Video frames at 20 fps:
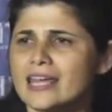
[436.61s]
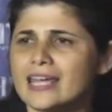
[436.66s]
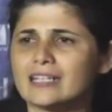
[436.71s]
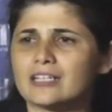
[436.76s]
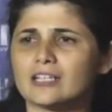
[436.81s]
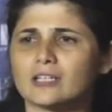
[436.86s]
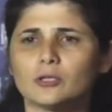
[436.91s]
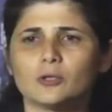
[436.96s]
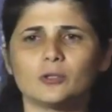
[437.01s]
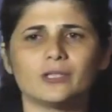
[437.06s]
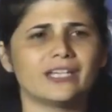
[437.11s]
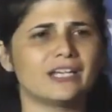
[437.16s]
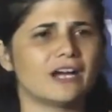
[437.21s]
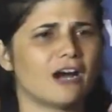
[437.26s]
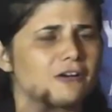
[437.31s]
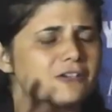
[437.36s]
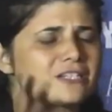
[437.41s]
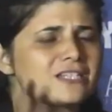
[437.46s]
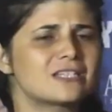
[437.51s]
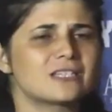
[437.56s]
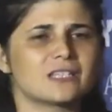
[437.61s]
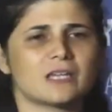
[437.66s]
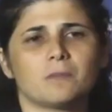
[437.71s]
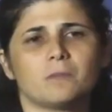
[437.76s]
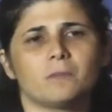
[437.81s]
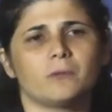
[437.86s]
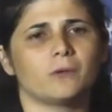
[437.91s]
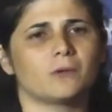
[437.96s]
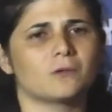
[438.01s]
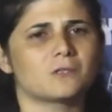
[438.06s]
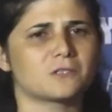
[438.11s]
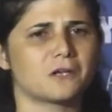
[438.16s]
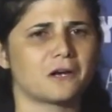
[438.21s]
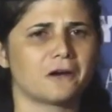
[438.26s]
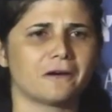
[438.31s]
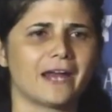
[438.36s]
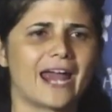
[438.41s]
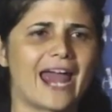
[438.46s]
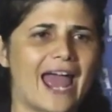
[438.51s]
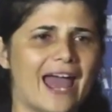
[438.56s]
including our symbols,
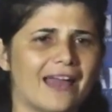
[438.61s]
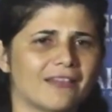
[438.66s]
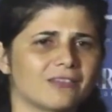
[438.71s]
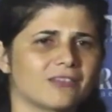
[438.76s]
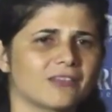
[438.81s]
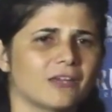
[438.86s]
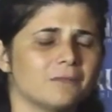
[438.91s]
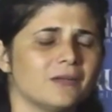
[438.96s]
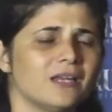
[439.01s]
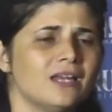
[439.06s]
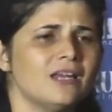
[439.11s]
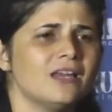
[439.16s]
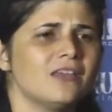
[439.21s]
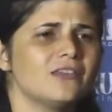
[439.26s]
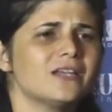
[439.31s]
our anthem.